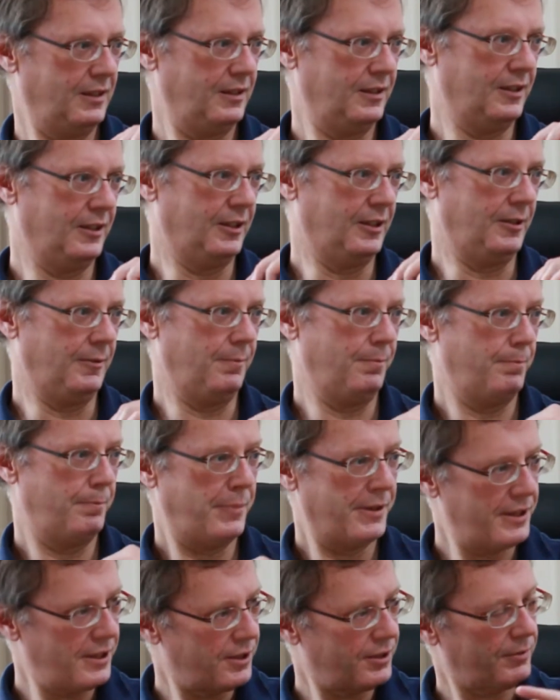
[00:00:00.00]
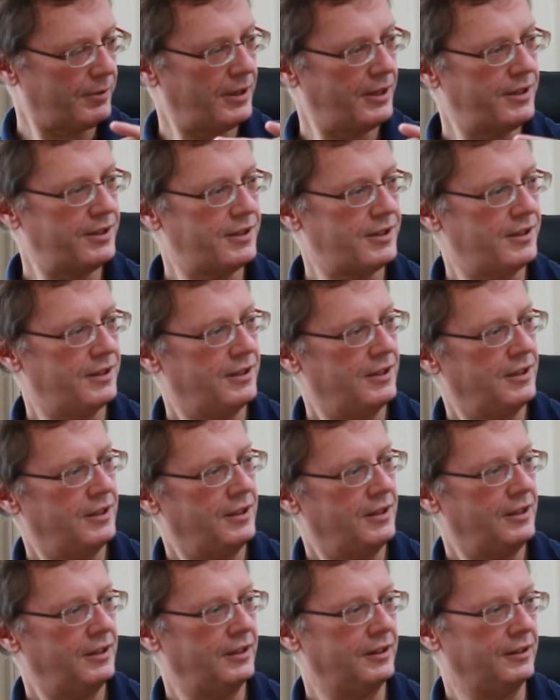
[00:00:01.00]
But otherwise,
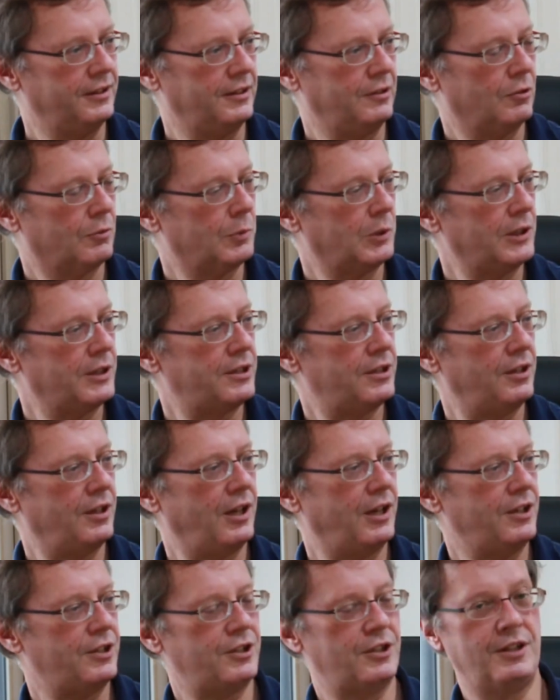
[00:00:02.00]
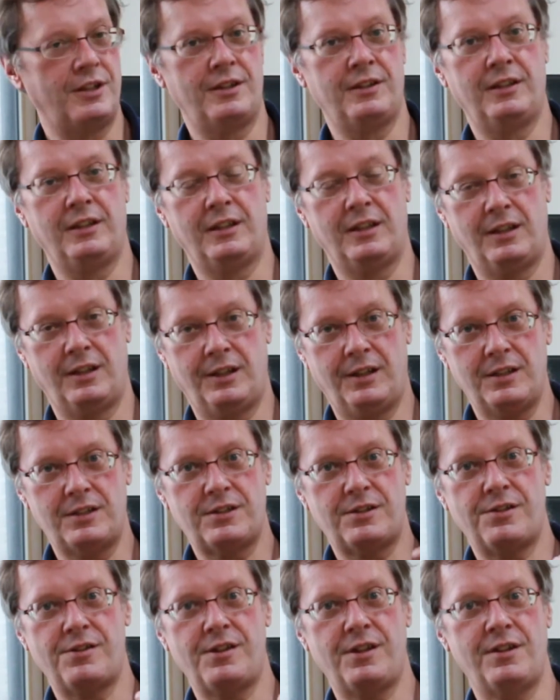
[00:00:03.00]
normal intonation, and he gets
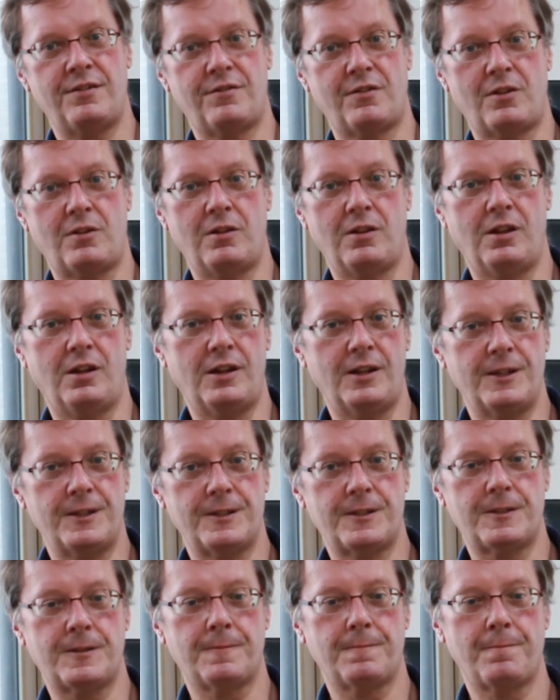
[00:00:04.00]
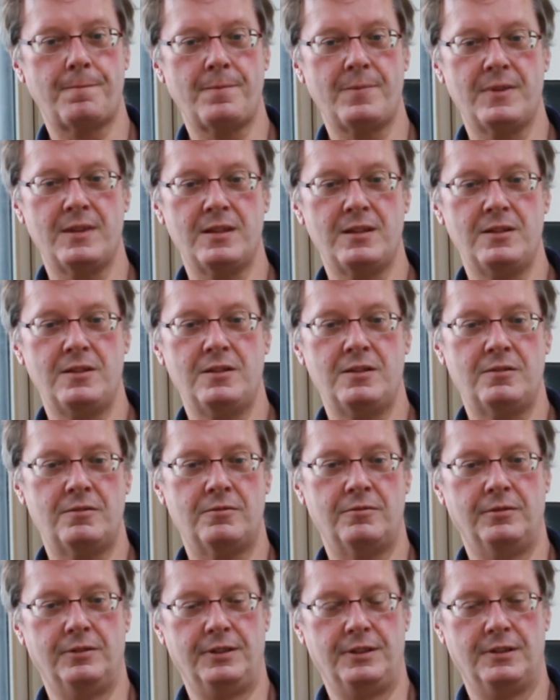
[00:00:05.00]
to the end of the clause,
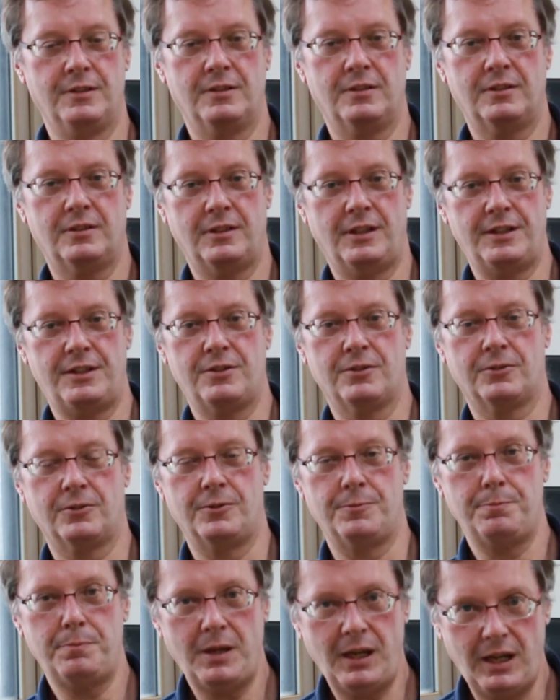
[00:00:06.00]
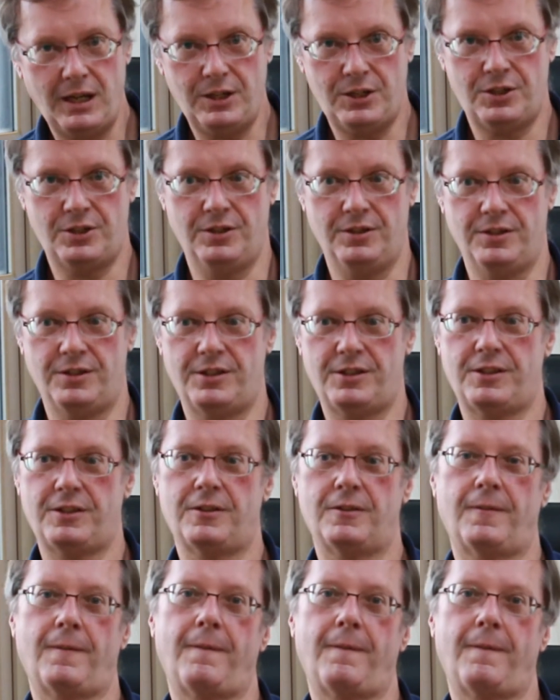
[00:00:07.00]
would like to learn patience,